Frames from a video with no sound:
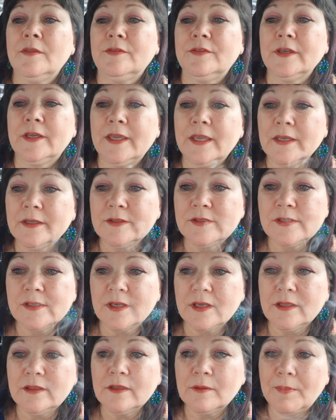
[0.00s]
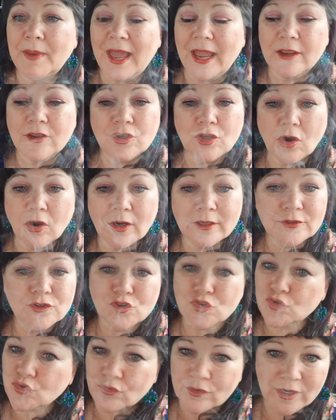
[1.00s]
The kids in the backyard
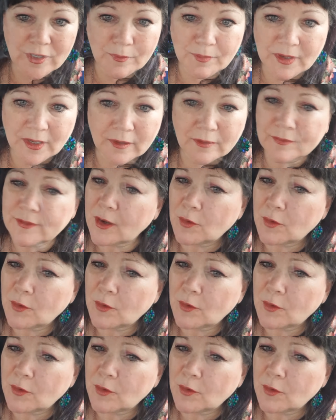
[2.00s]
screaming.